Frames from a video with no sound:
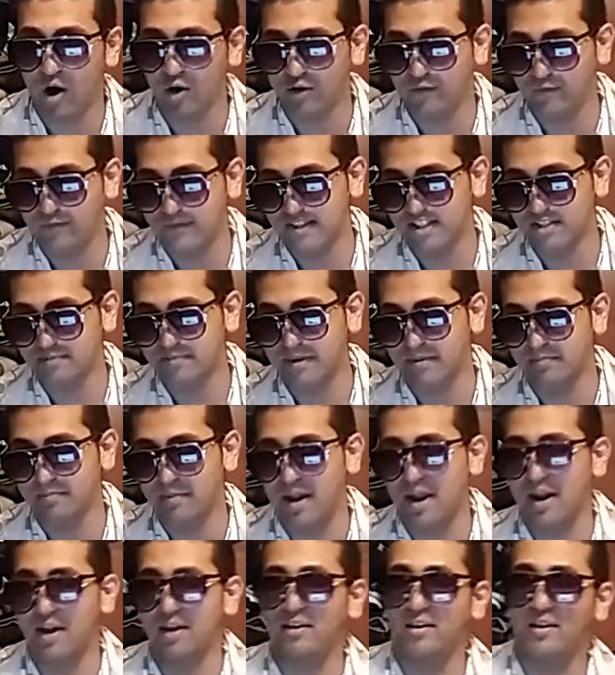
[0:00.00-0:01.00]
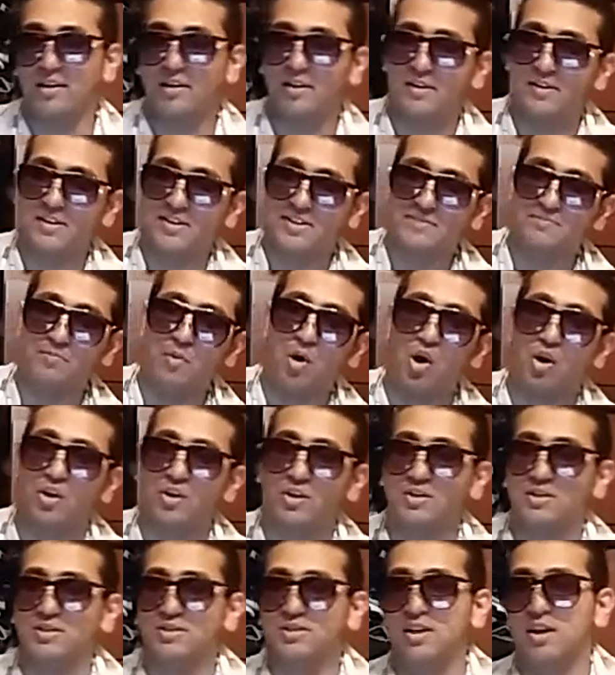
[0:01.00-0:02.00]
father, Vince McMahon, and then the
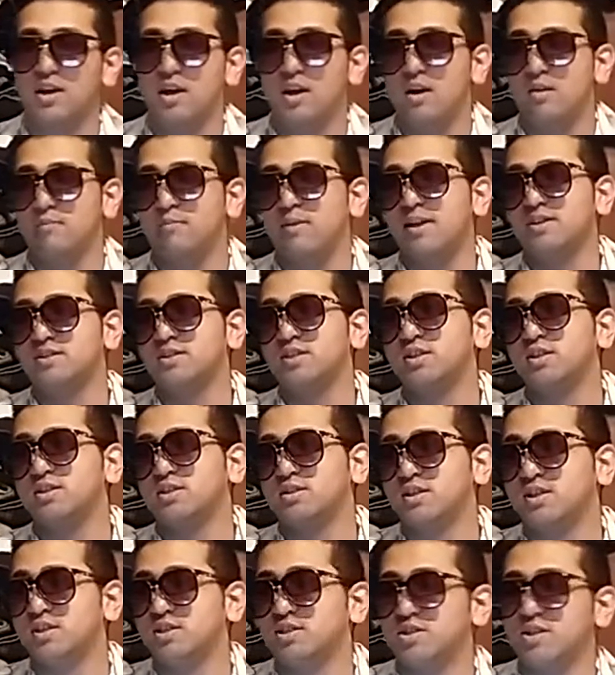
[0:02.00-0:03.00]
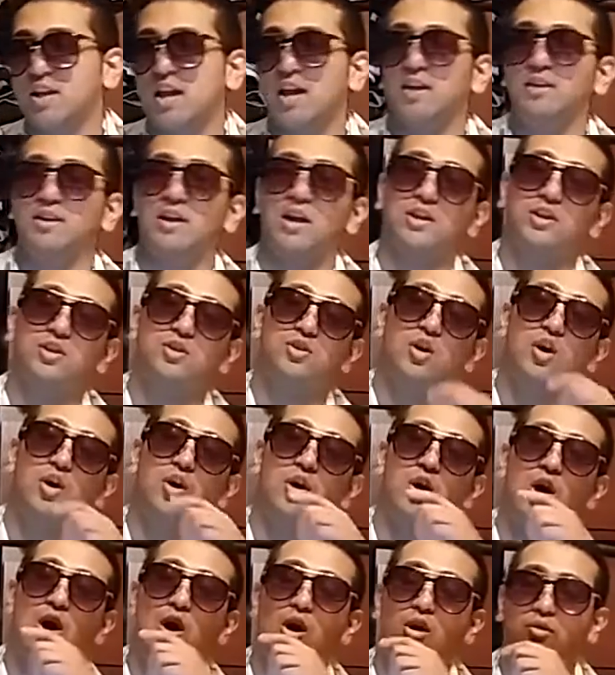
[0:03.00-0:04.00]
Smarks. Basically saying that, you know,
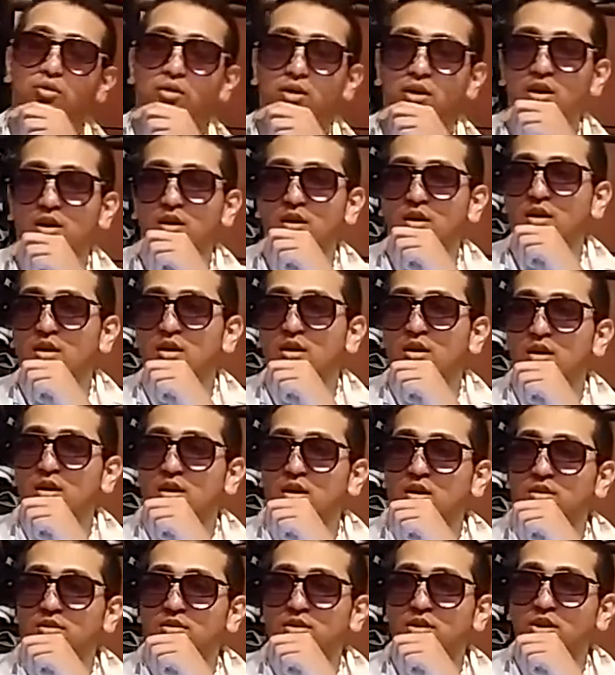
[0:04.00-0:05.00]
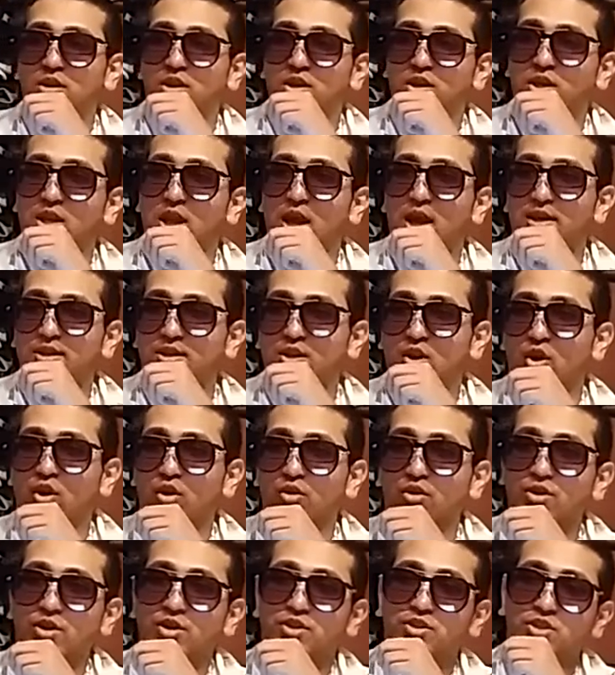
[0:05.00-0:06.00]
oh, that
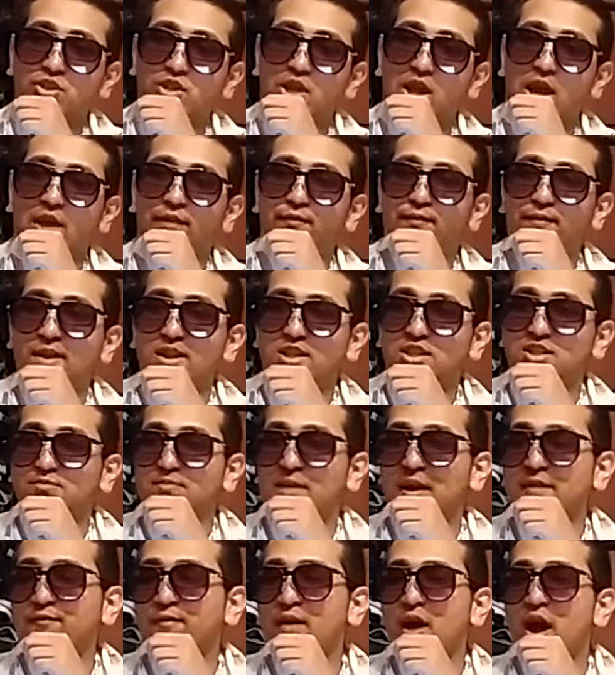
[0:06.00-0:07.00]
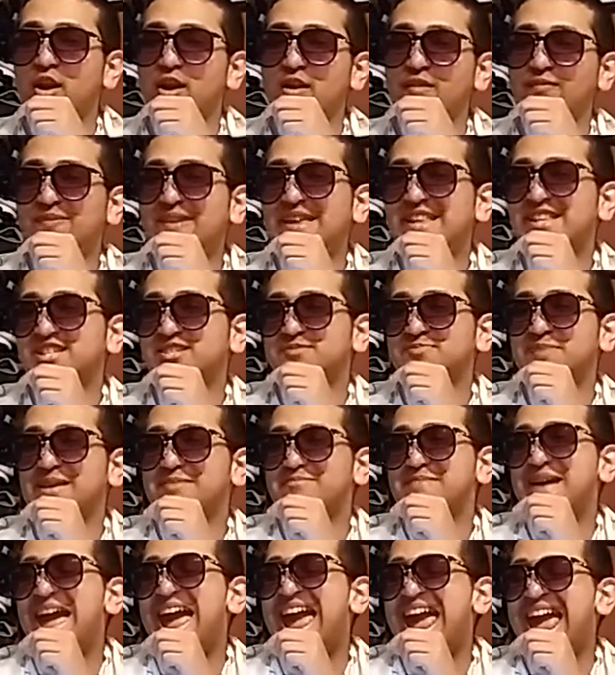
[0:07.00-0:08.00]
earlier today, my father, Vince
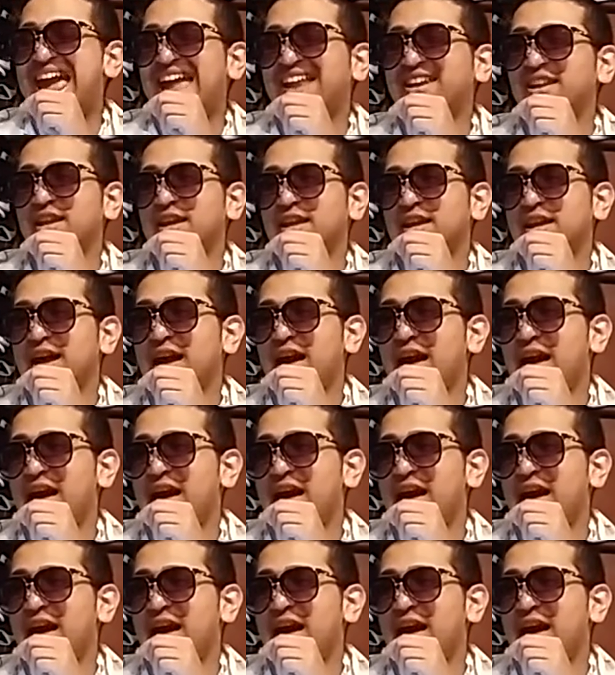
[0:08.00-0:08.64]
McMahon,